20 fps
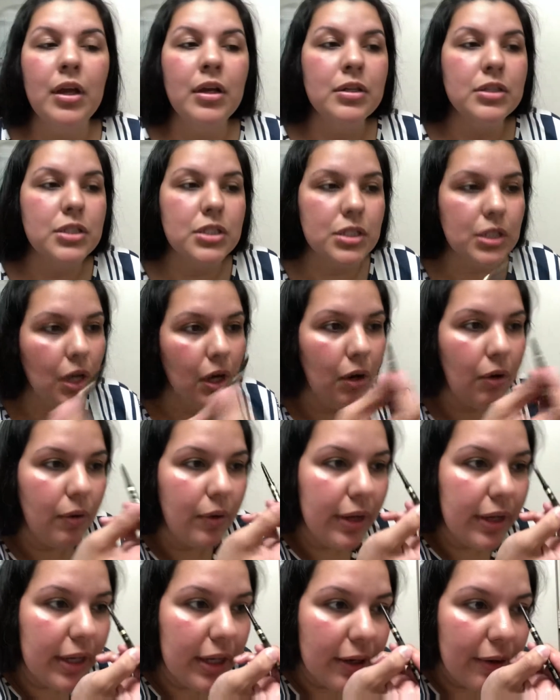So,
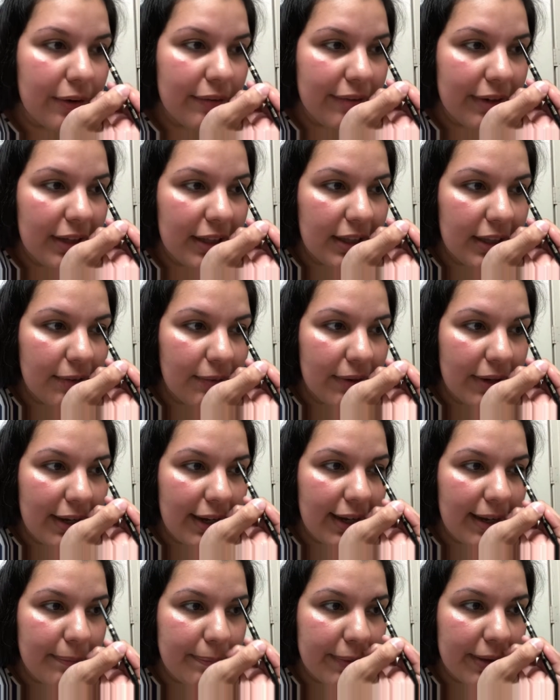you know, if anything were to
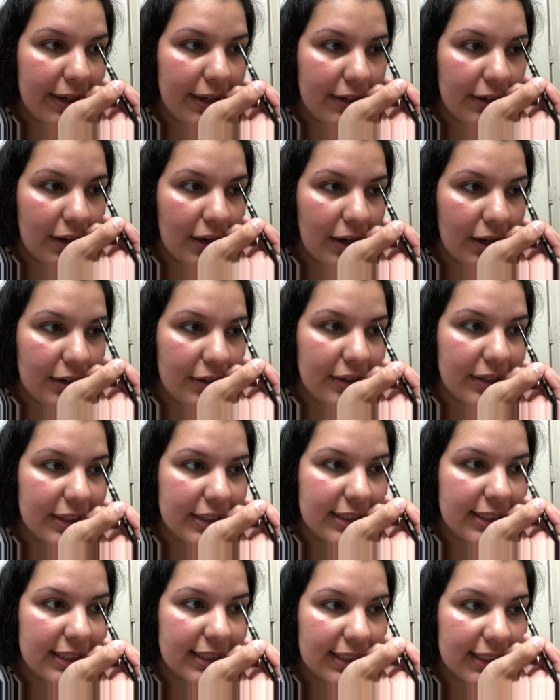happen, call
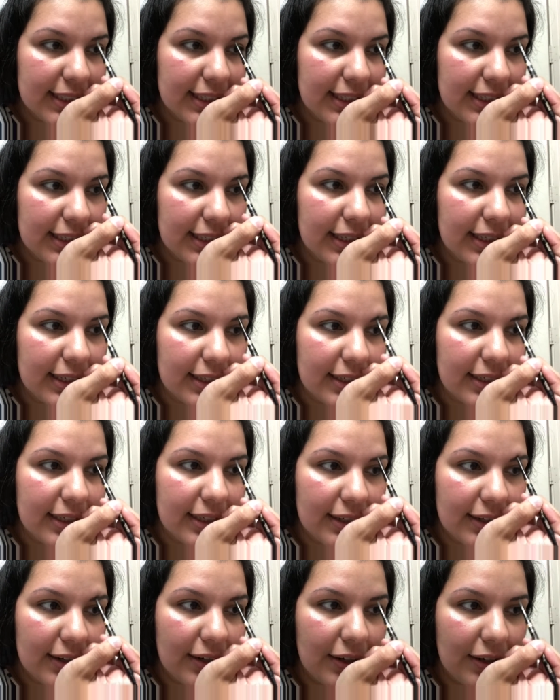Christy, and, you
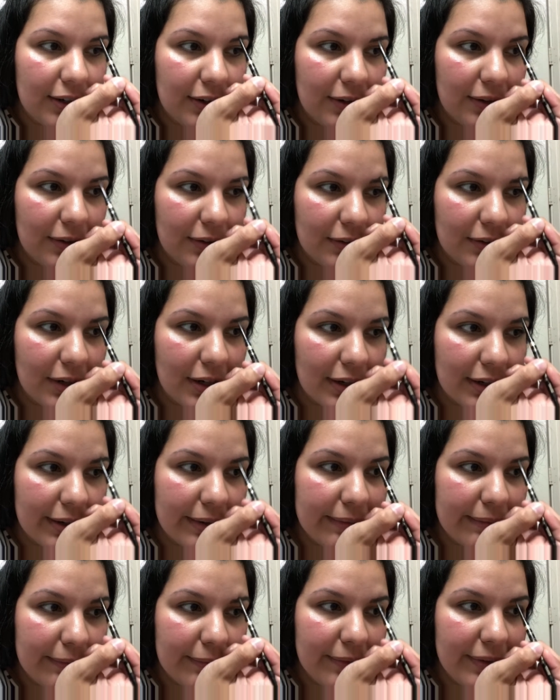know, call
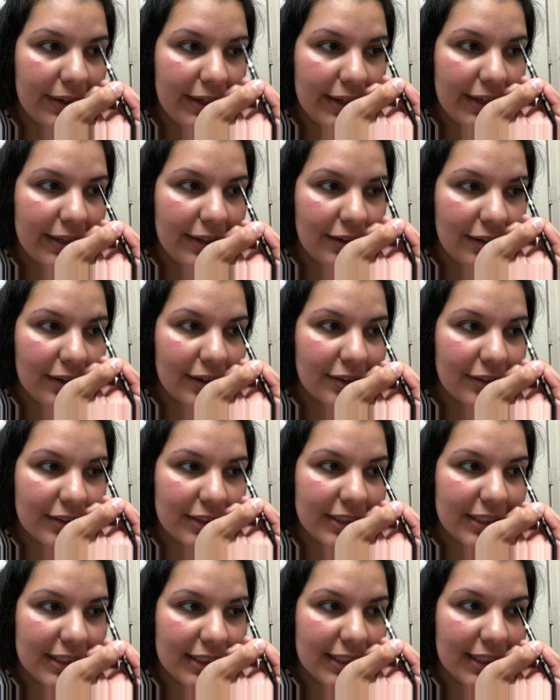911, call
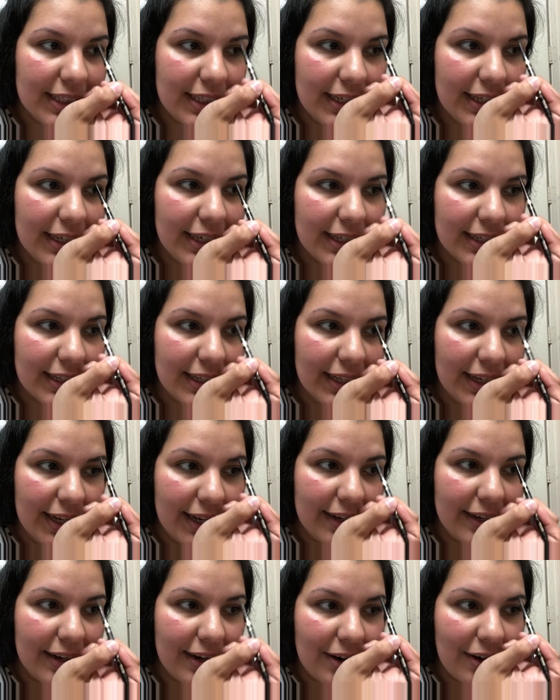Christy, and
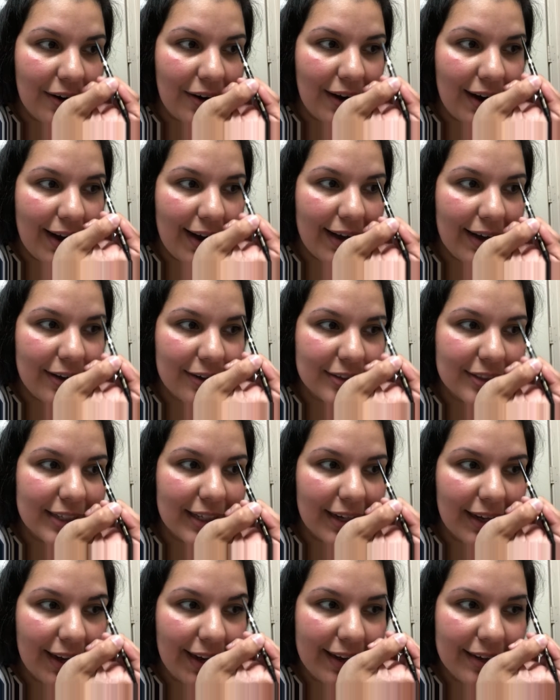then, you know, I'll
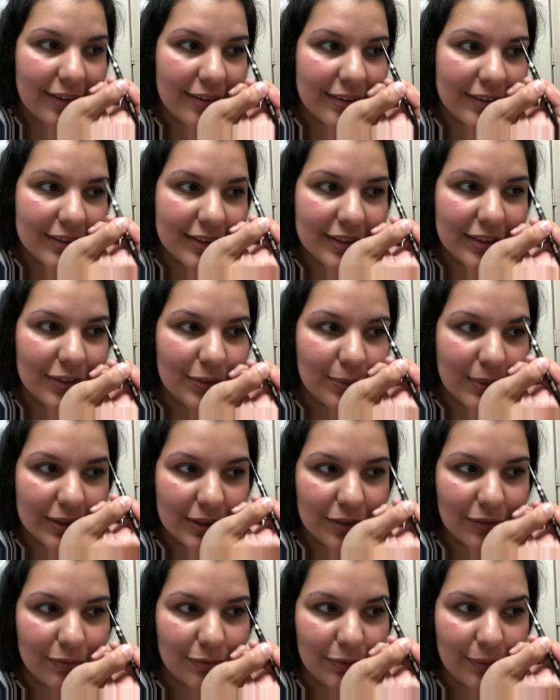handle the
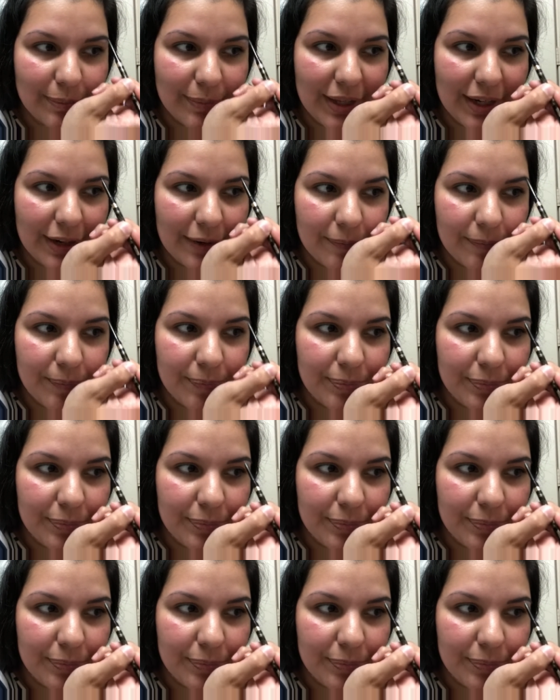situation from there.